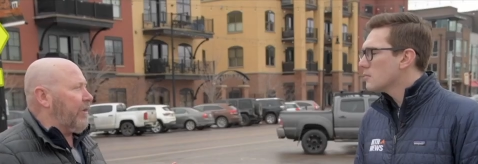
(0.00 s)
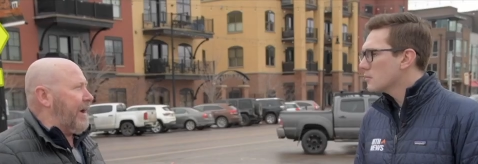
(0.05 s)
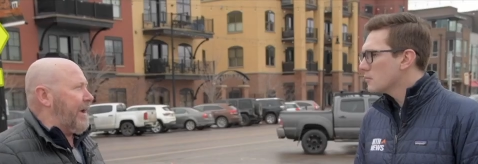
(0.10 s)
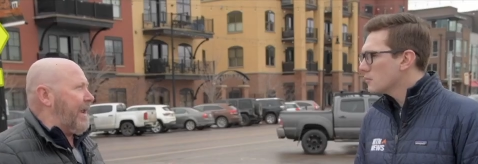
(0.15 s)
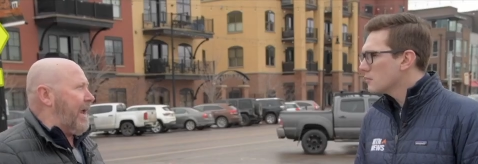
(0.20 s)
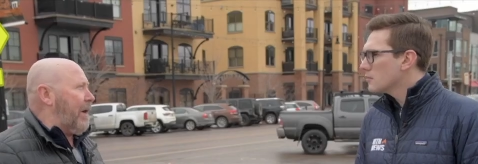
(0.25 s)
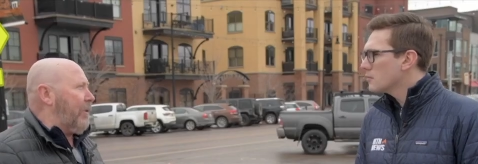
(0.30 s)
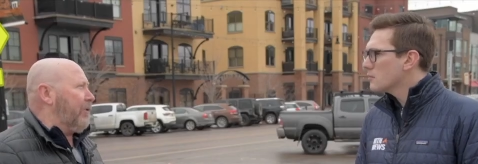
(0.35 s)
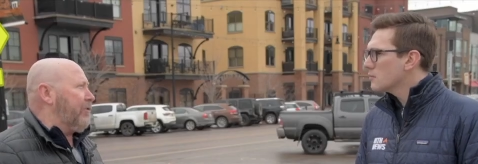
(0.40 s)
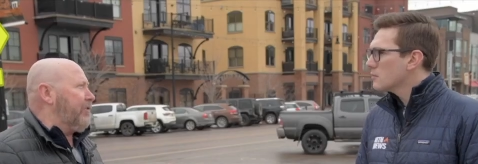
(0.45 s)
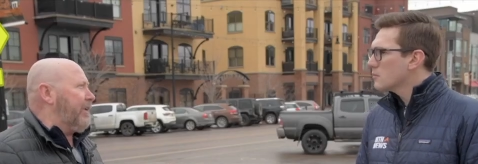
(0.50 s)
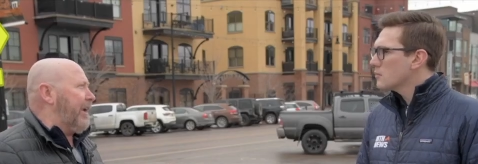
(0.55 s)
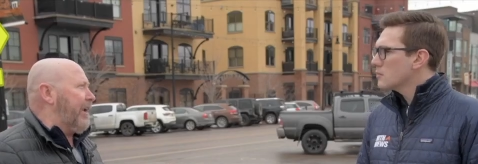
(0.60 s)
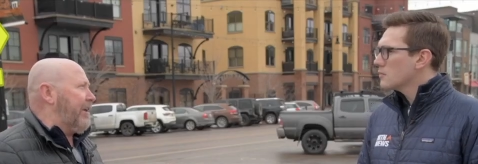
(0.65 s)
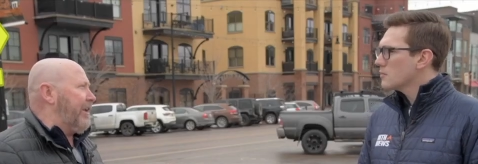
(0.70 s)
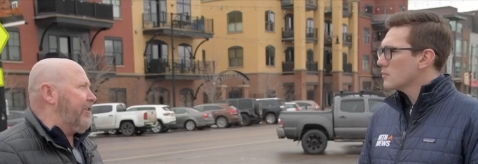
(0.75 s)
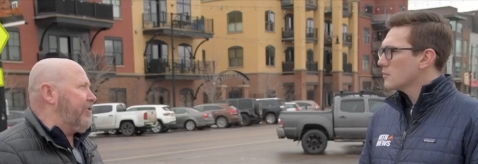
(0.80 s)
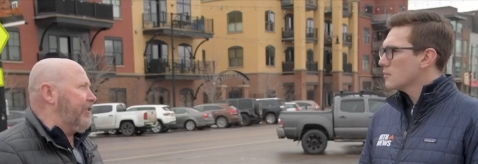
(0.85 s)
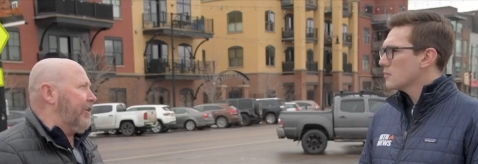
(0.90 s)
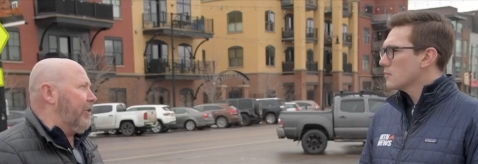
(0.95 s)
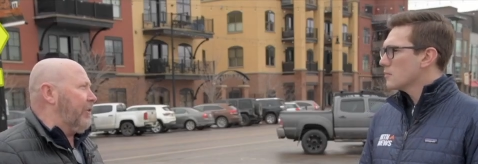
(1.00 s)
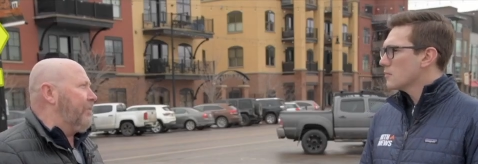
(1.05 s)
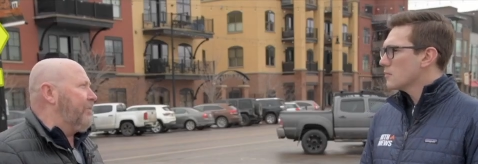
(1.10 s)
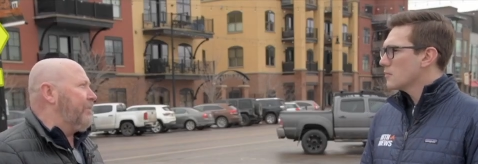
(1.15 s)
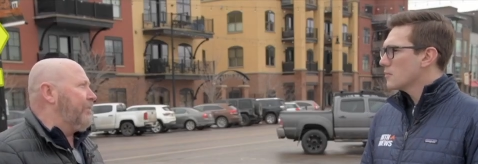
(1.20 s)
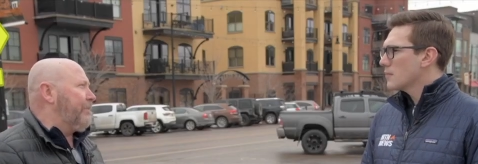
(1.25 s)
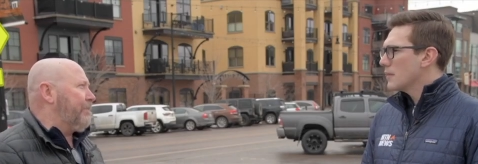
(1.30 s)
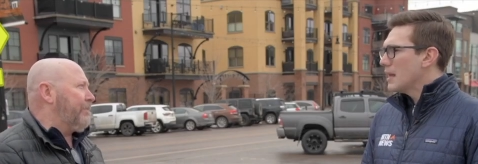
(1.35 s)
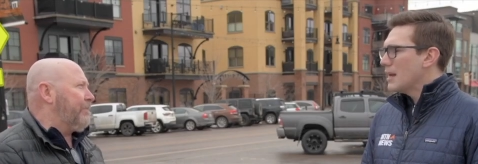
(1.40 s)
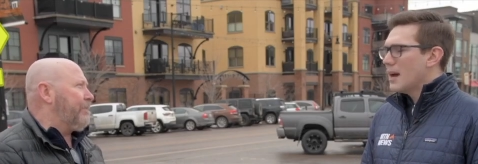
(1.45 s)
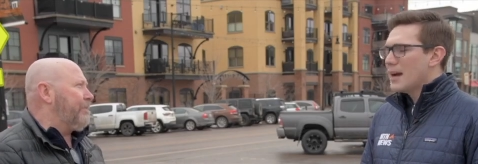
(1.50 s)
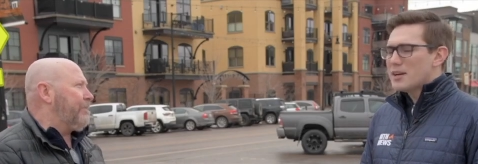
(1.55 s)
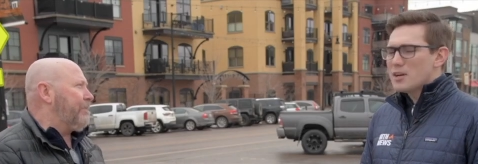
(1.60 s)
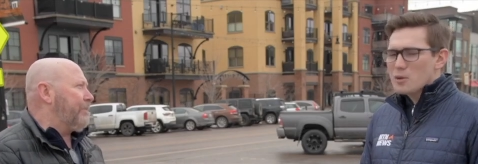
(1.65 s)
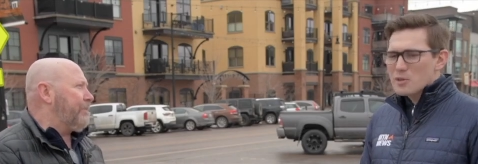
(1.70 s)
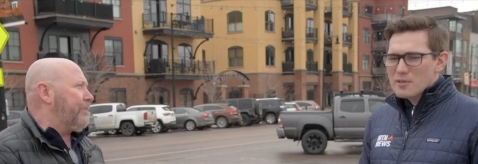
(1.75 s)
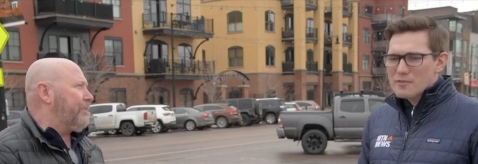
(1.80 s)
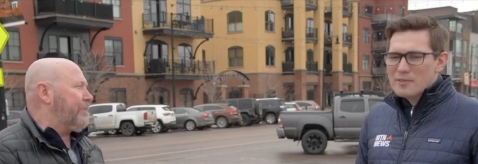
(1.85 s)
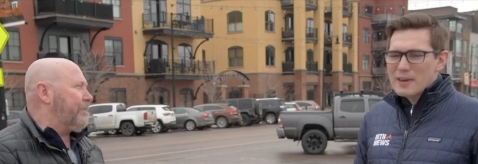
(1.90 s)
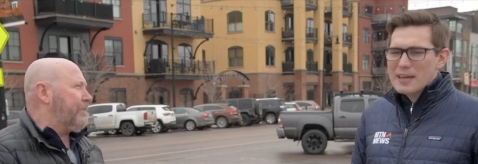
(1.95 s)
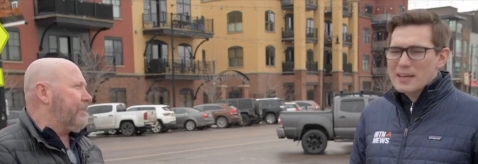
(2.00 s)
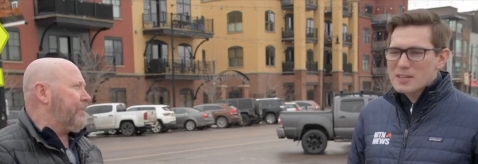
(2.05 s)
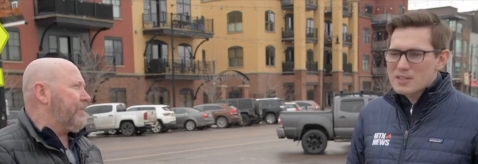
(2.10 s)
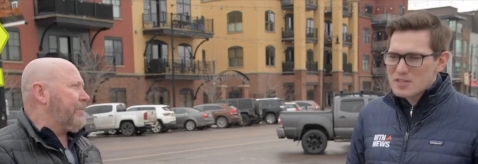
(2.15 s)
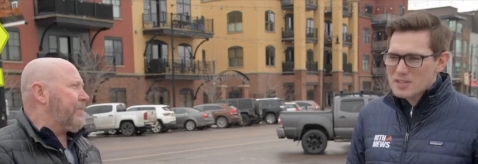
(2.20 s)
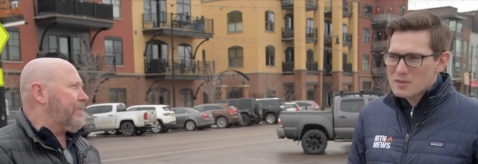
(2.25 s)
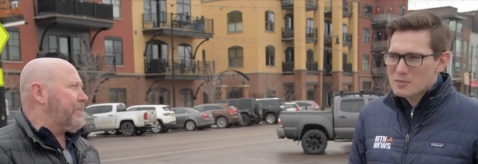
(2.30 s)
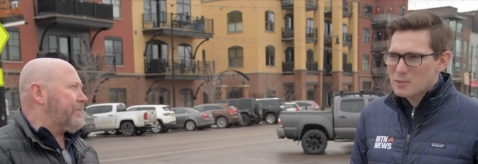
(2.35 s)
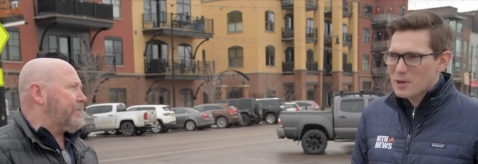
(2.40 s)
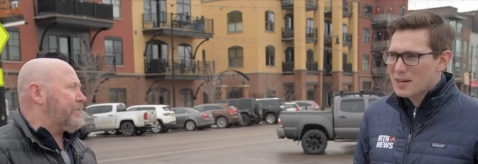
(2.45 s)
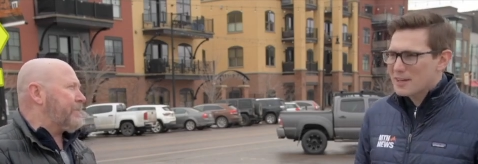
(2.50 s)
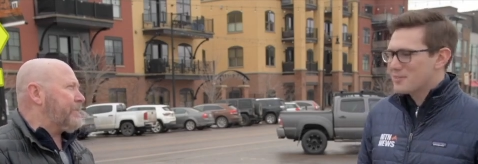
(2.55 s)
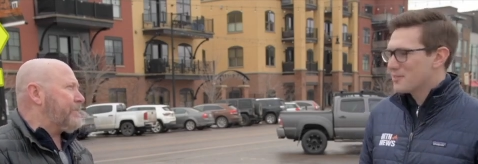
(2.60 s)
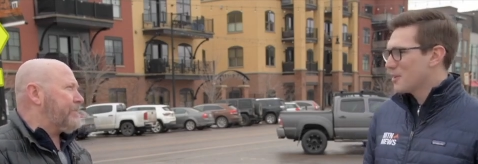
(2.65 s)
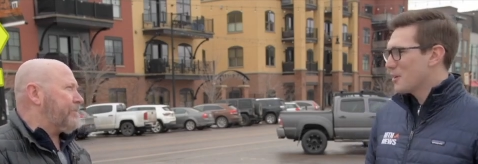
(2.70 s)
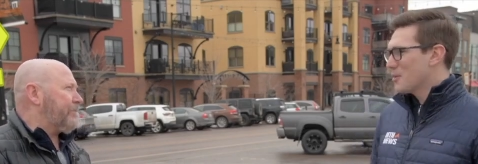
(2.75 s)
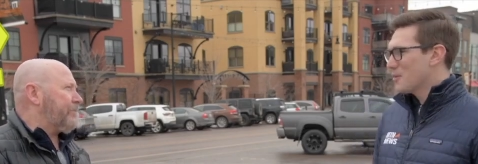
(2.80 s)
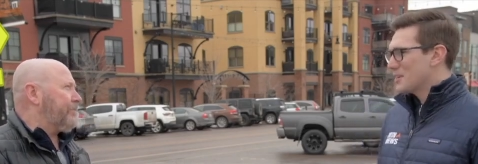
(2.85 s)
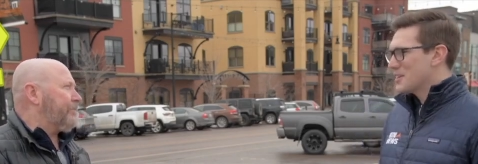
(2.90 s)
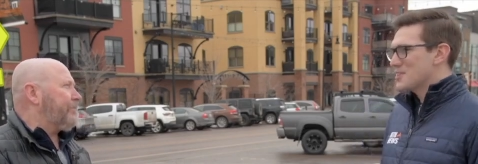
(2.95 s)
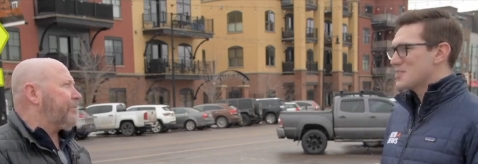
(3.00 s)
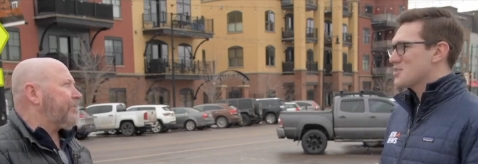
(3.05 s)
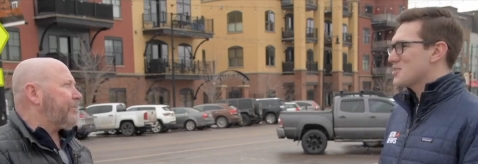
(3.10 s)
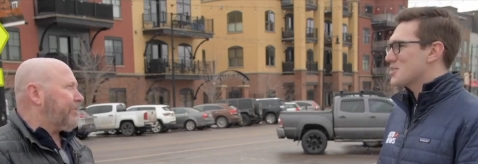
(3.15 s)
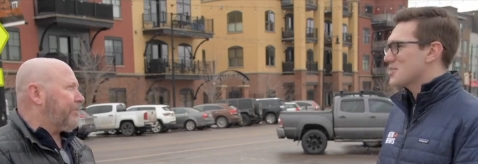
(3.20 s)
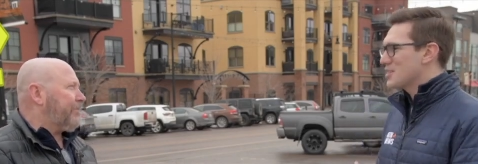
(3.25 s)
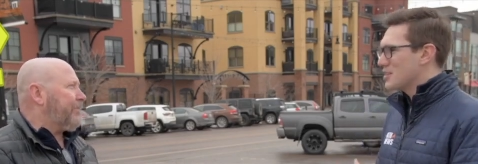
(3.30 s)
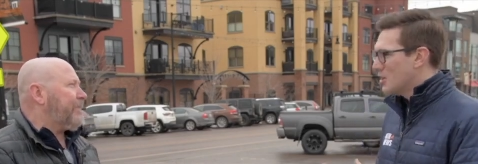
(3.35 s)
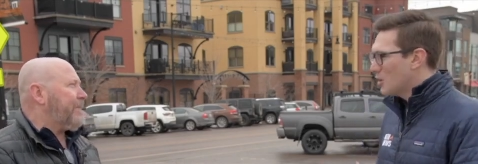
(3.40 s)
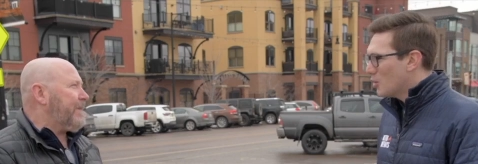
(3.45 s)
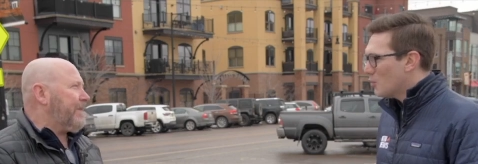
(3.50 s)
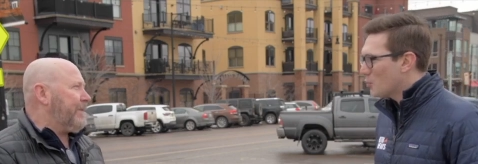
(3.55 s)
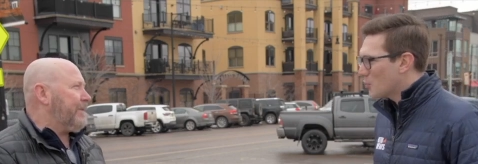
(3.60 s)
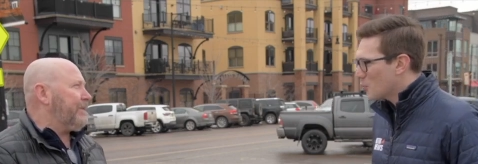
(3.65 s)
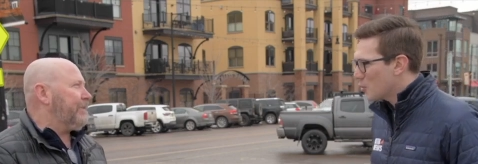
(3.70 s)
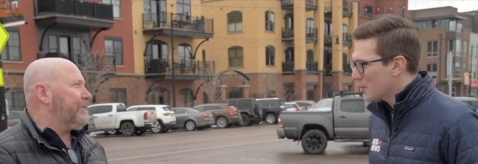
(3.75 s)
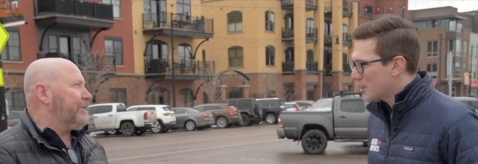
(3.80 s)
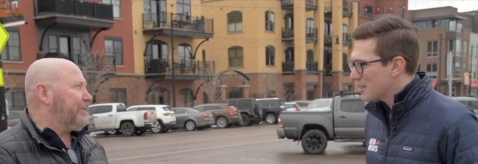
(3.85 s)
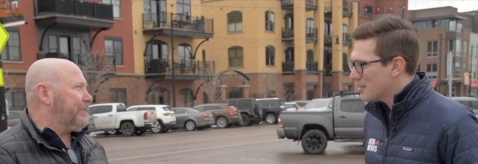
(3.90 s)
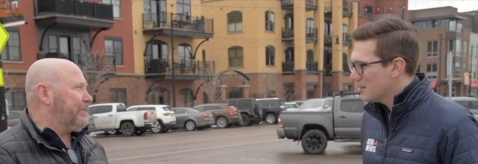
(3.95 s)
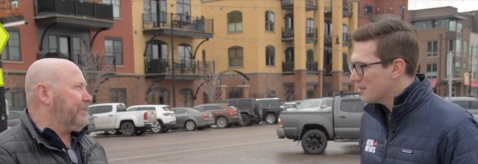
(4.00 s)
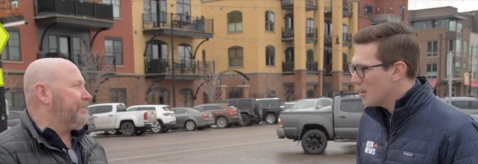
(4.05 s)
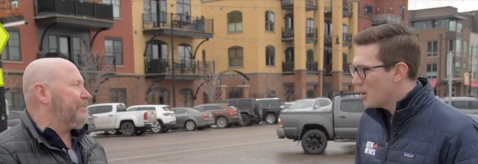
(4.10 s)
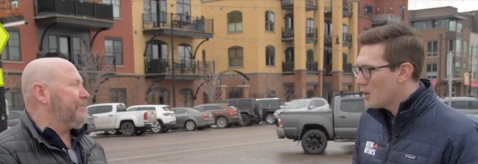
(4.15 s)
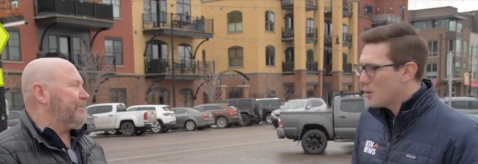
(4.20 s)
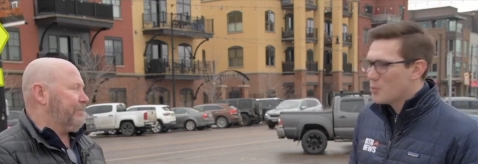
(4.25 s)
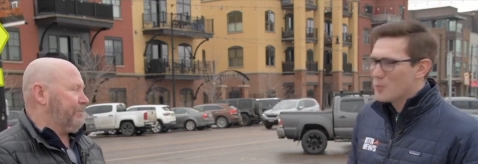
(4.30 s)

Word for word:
Speaker 1: right now it's not an issue. I know the vacancy rate though is still pretty low.